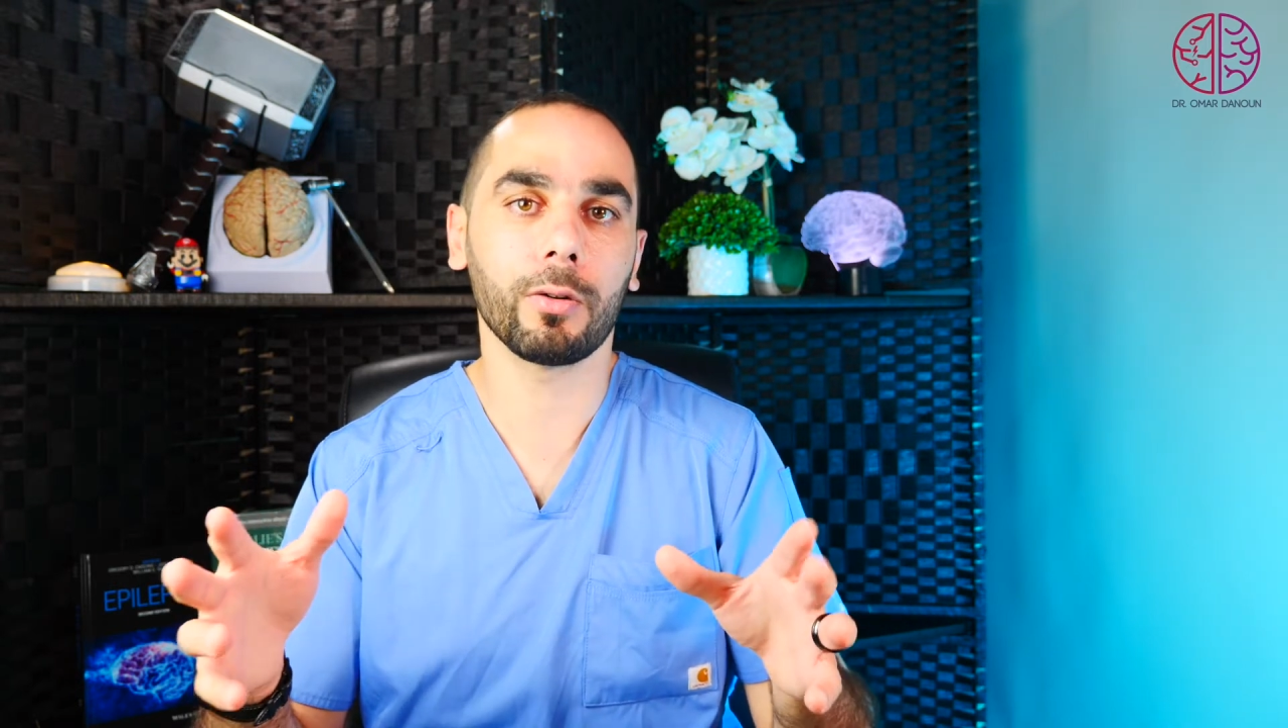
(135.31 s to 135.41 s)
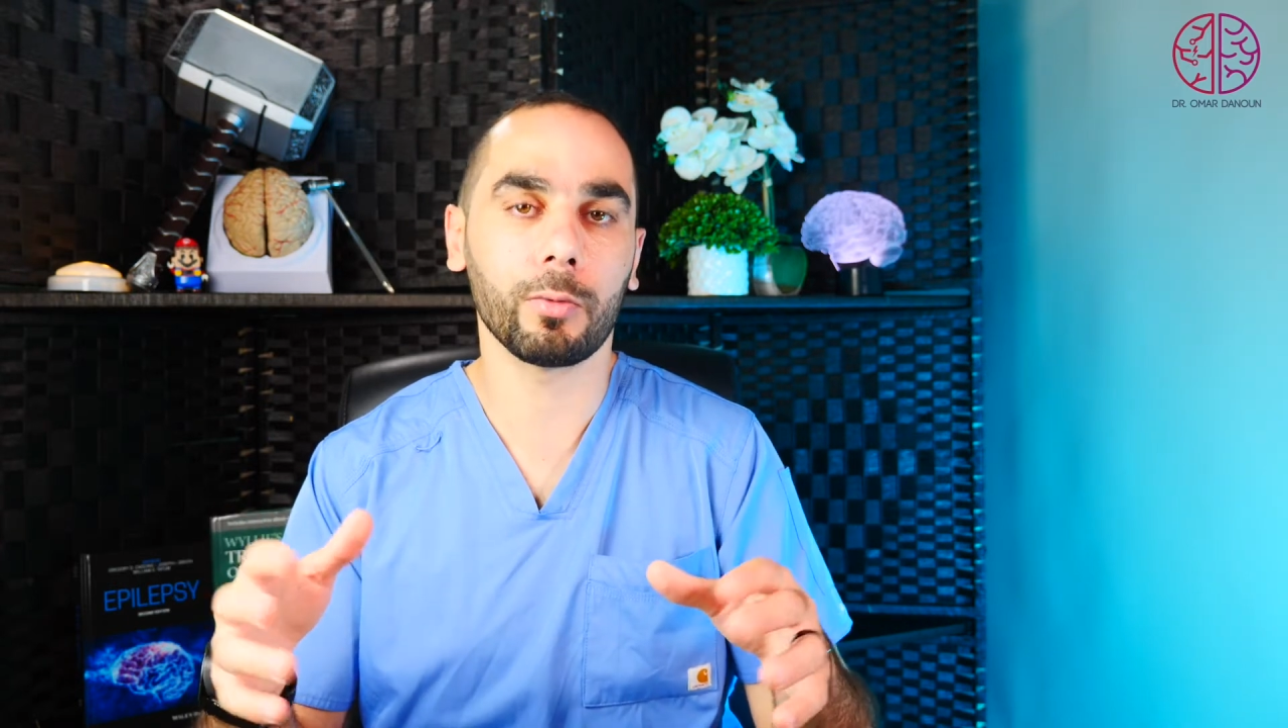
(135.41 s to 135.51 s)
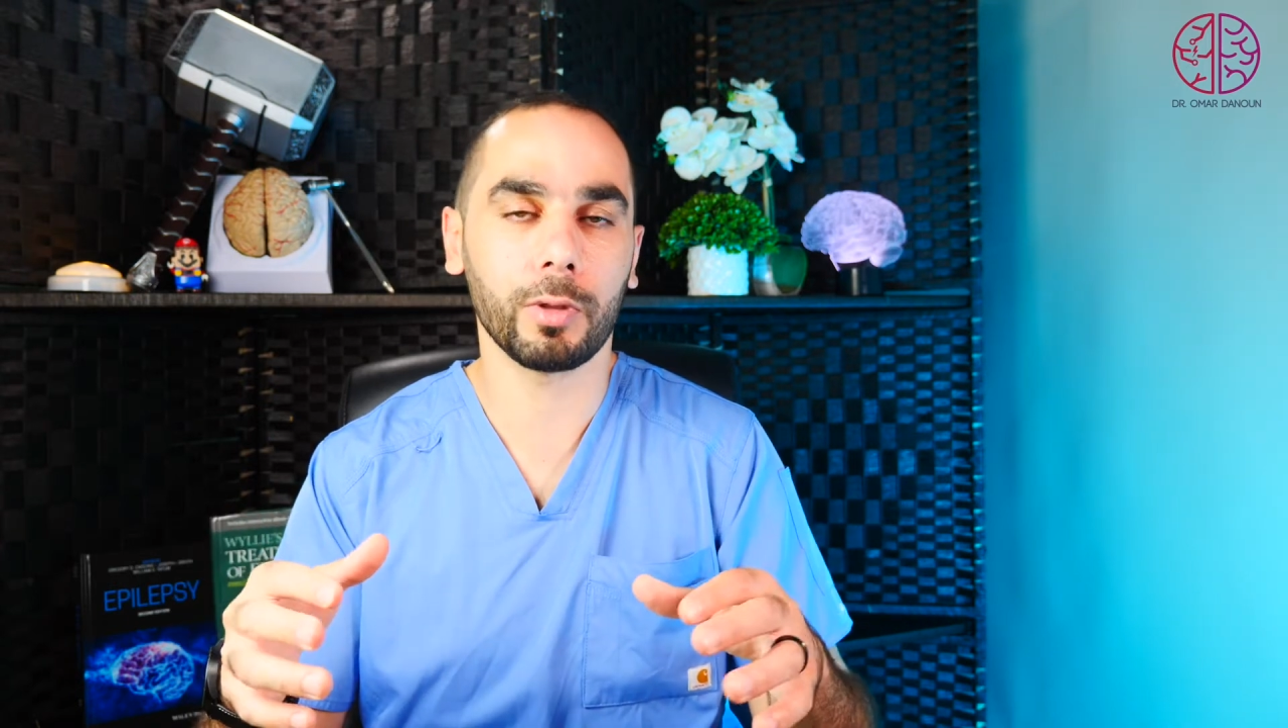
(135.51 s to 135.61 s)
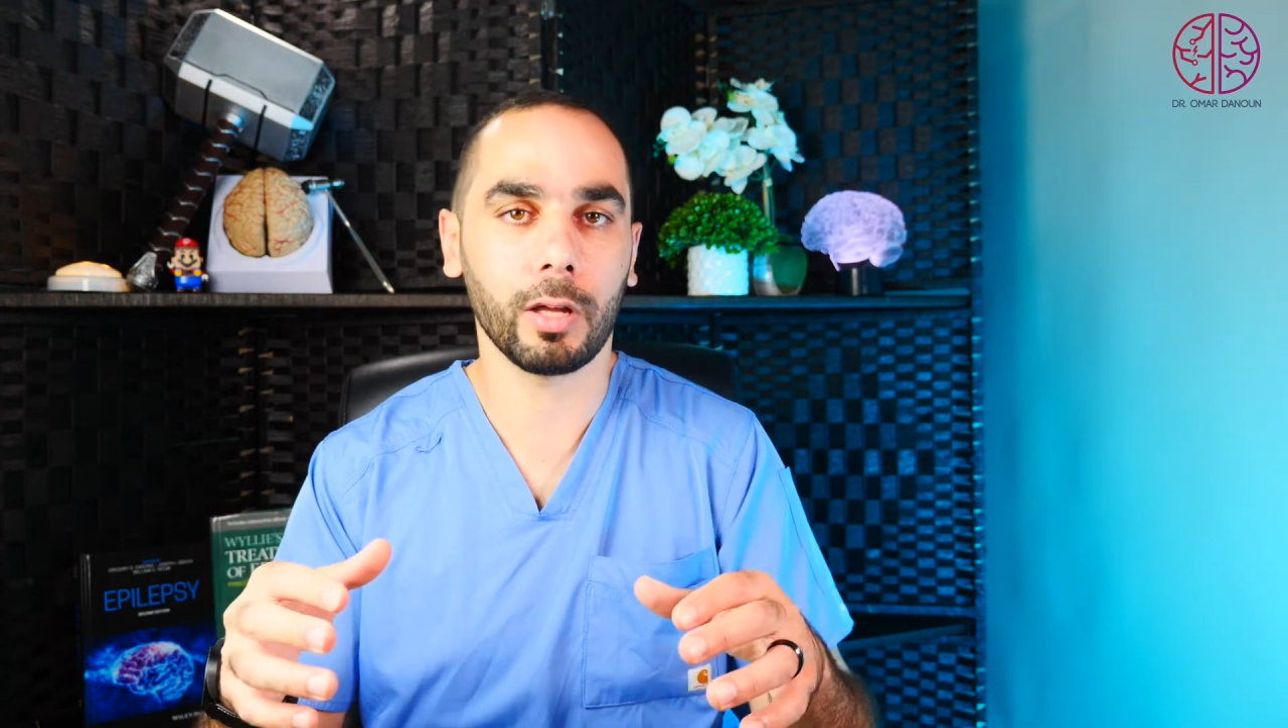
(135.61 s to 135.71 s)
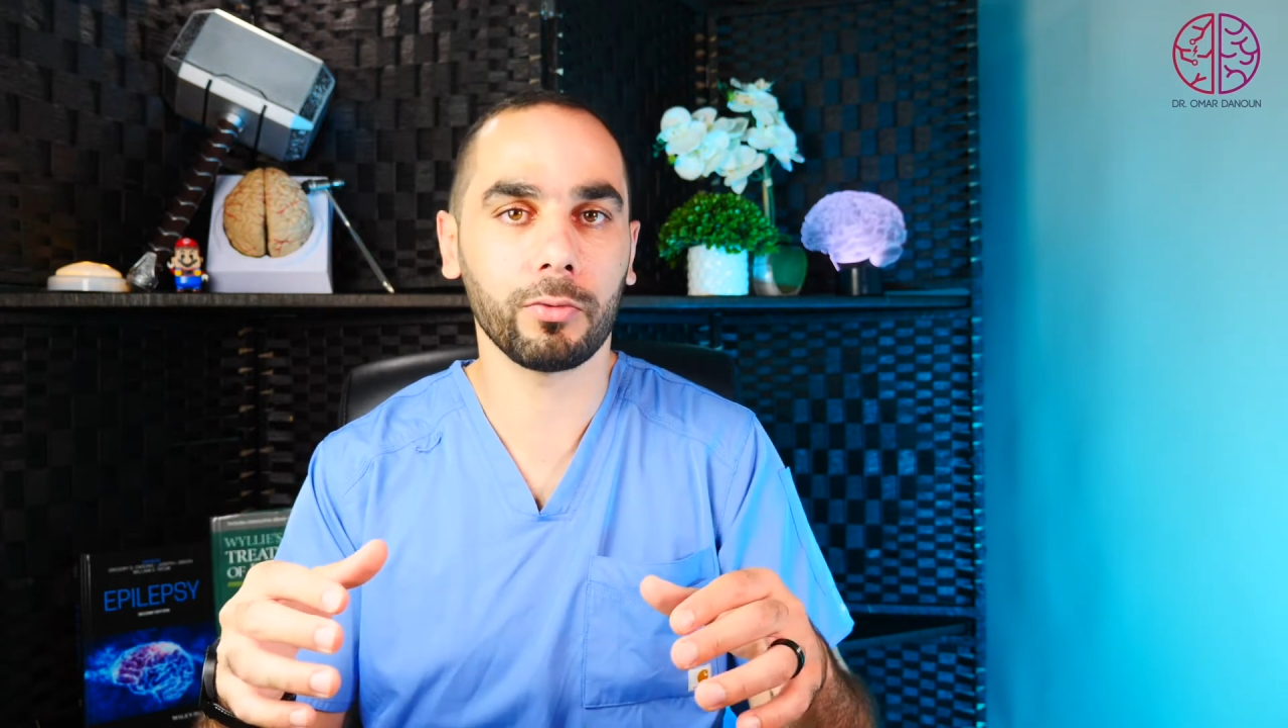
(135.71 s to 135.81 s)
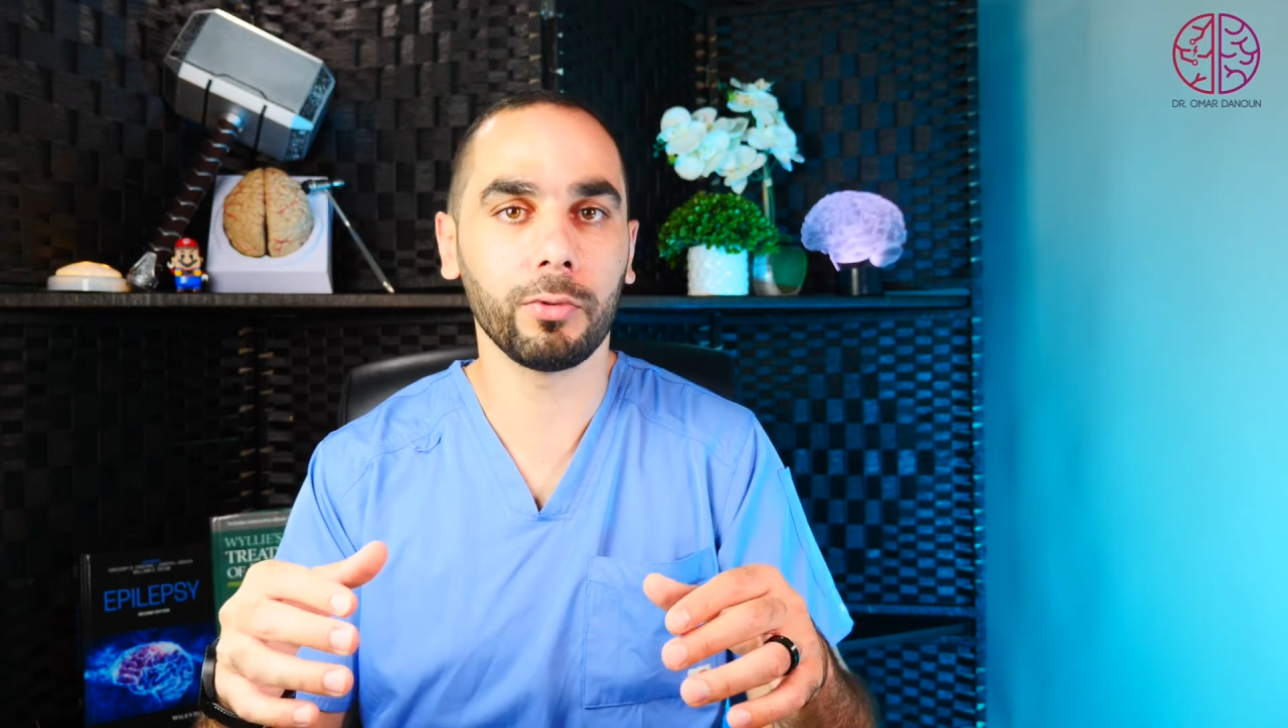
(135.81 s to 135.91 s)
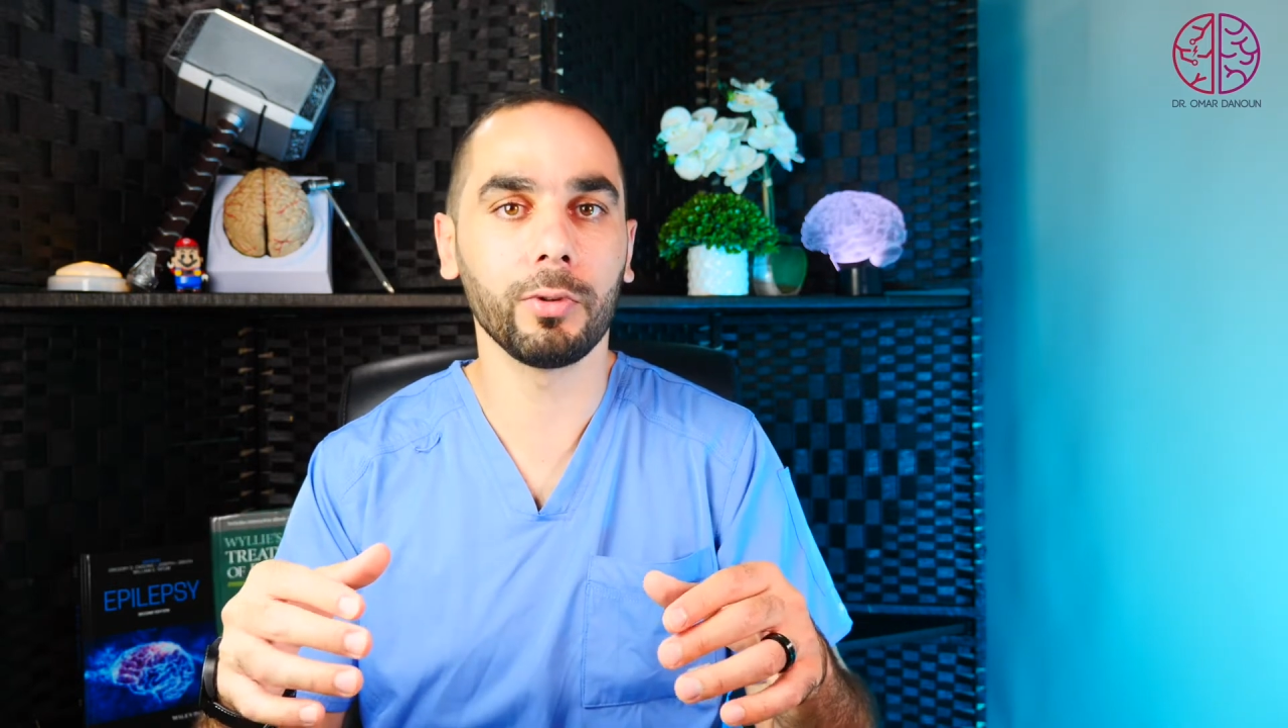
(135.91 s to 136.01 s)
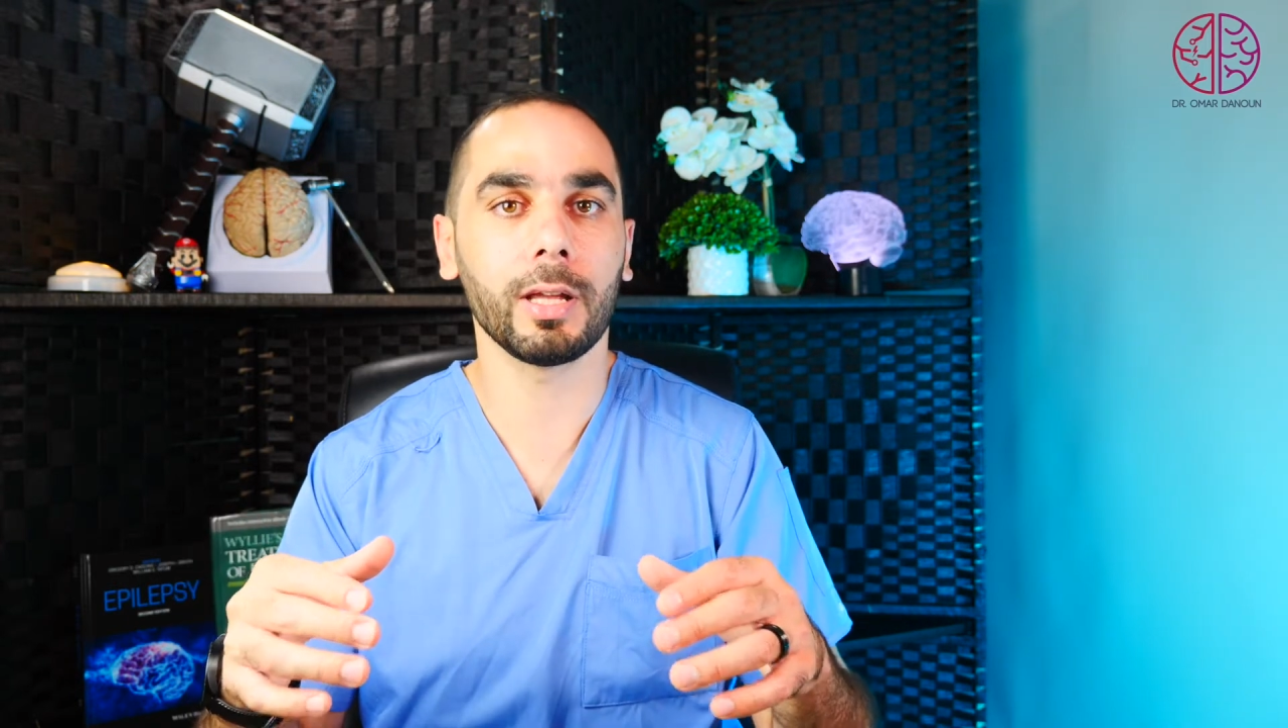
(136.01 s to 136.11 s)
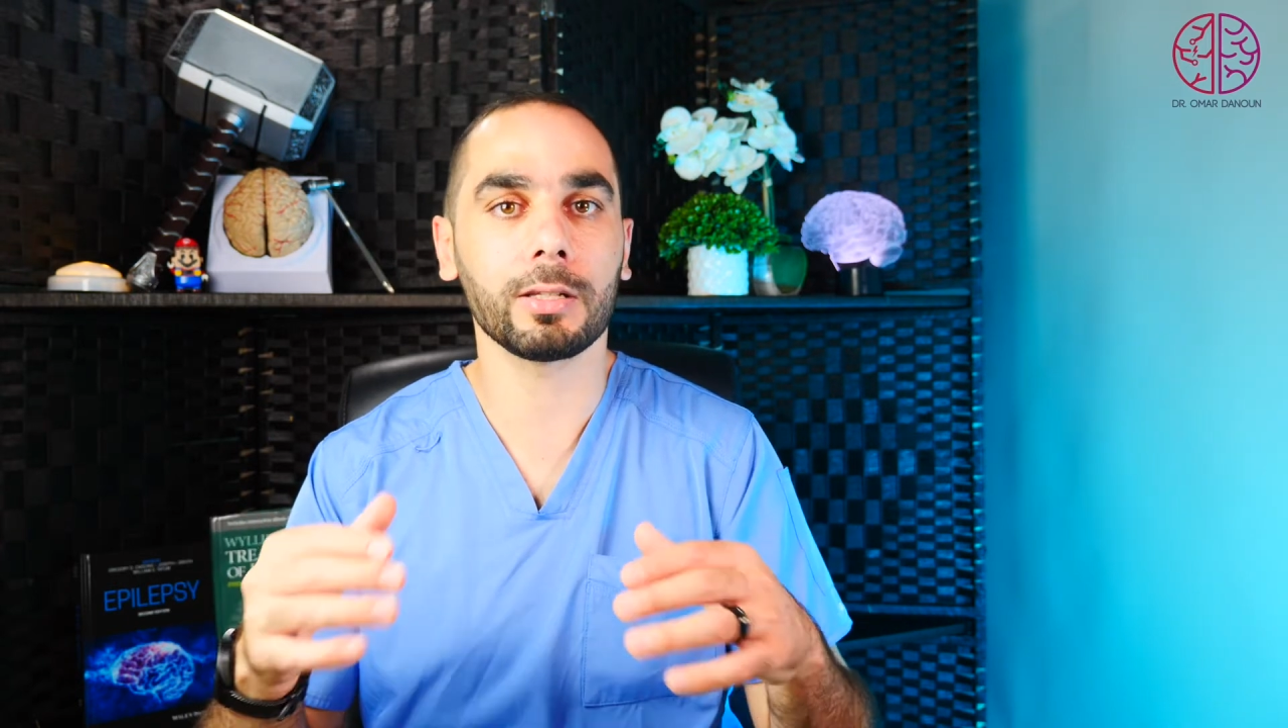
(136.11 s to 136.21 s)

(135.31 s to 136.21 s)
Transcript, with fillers: or without food.